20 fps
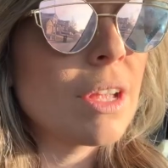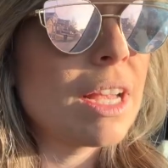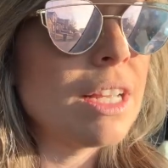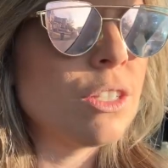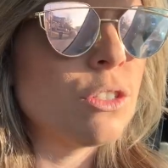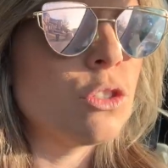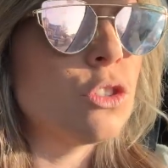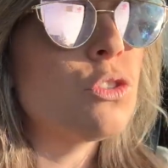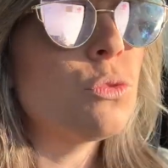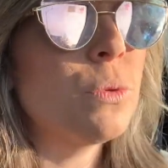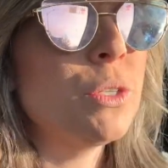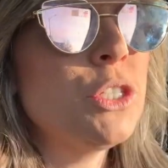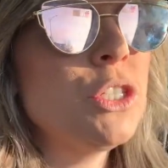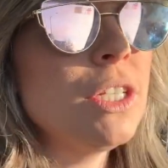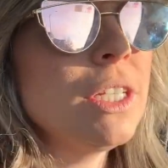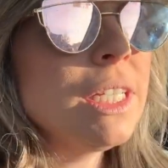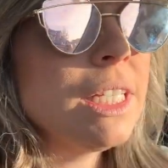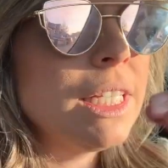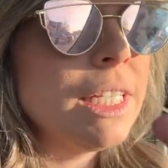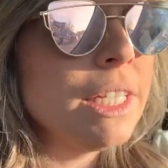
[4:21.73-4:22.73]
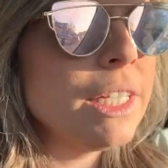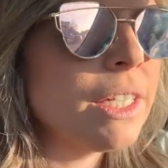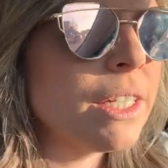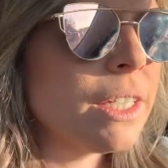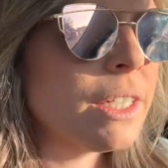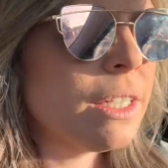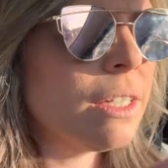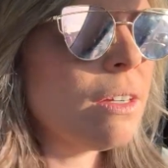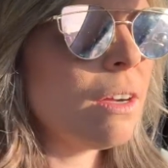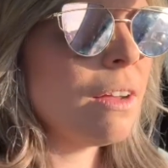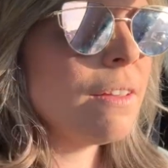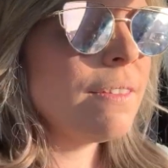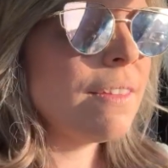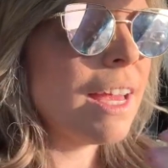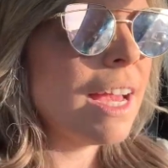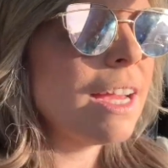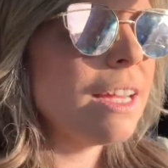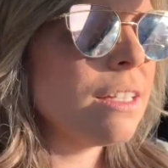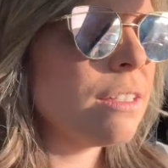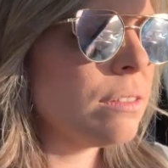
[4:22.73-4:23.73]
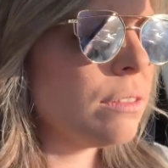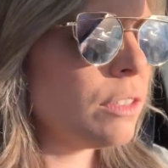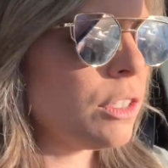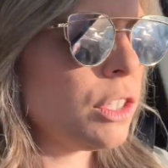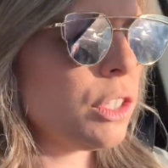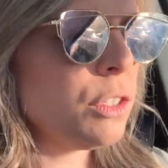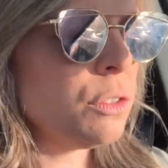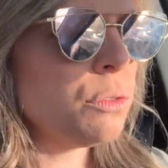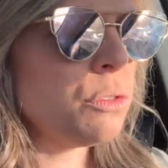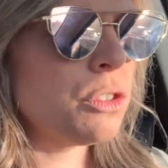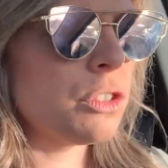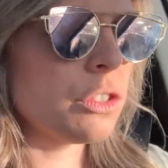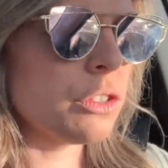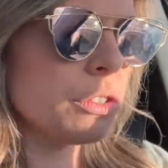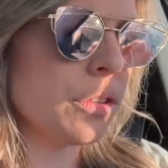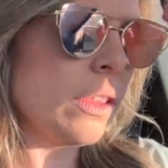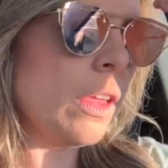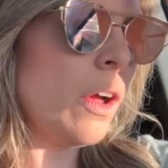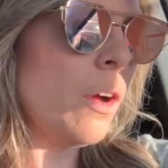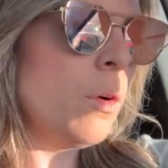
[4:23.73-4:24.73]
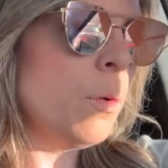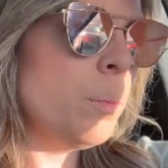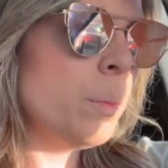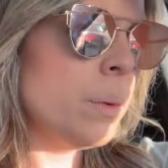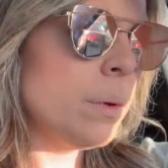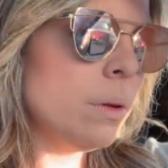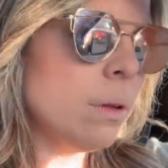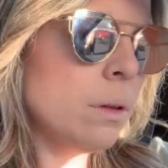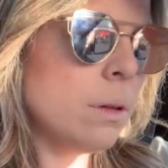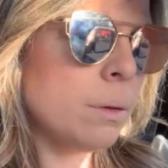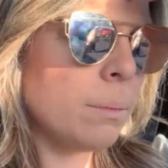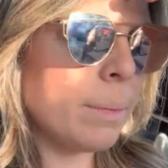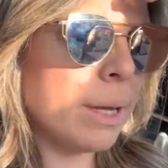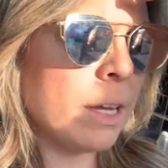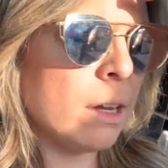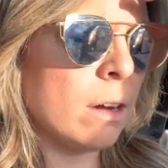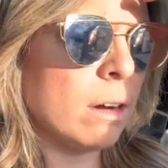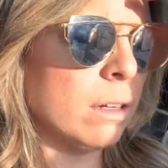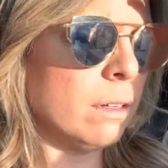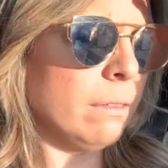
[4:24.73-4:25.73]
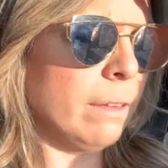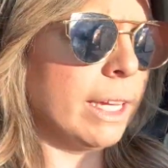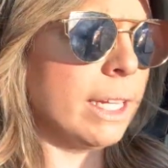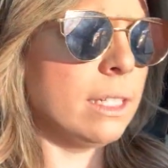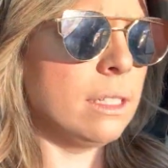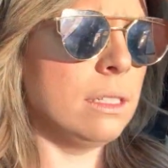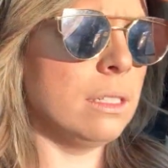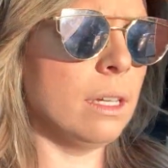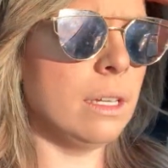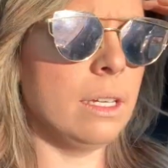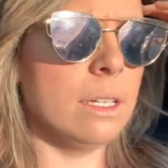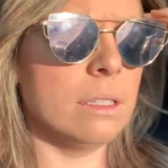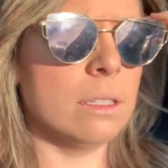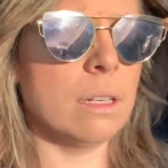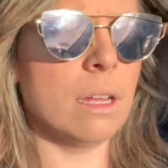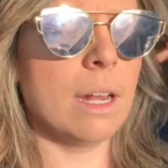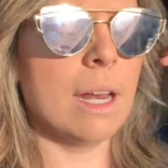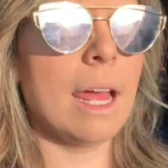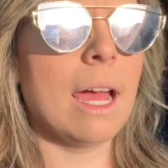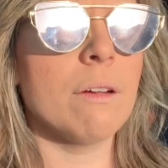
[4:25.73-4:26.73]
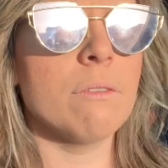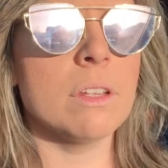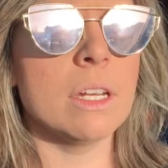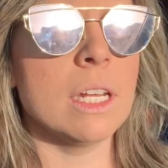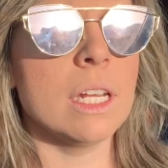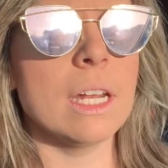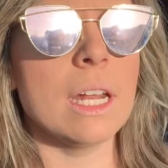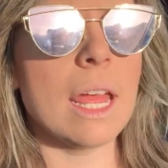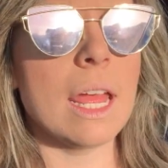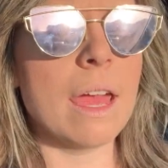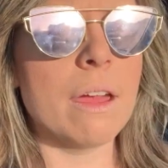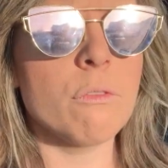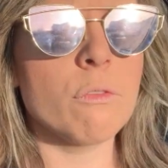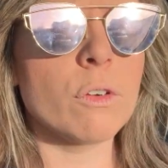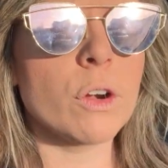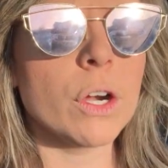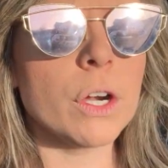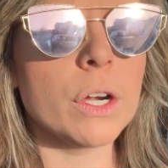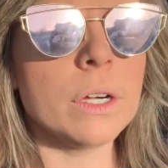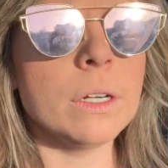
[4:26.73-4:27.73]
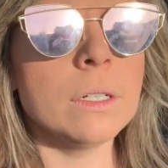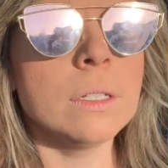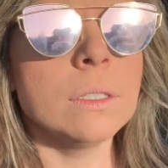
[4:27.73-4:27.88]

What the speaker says: And switching gear on that huge slope, my car like is not having it ever.